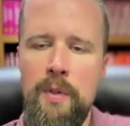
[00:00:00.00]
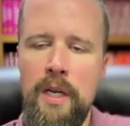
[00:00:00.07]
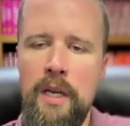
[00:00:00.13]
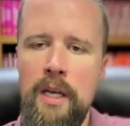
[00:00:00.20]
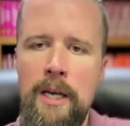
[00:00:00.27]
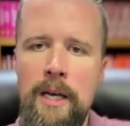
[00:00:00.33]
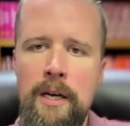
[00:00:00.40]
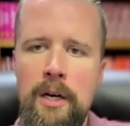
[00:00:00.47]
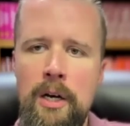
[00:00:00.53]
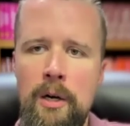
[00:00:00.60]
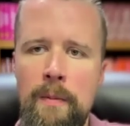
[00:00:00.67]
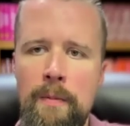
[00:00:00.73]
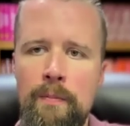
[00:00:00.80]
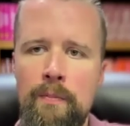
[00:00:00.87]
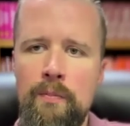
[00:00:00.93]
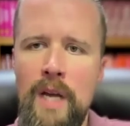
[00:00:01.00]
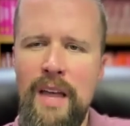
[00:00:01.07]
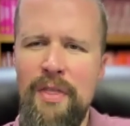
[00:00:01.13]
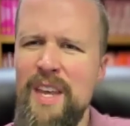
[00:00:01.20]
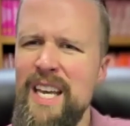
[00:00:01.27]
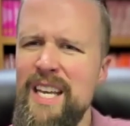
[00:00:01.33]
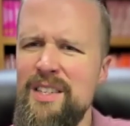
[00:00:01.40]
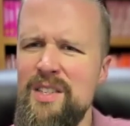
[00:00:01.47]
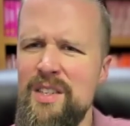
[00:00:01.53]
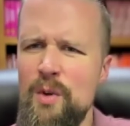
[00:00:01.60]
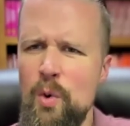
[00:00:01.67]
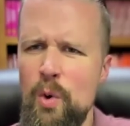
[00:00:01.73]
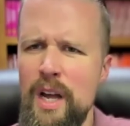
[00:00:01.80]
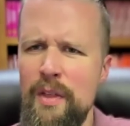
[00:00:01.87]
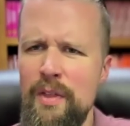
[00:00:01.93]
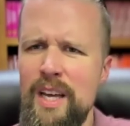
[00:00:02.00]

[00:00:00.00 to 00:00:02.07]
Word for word: But um, I think it's Cory.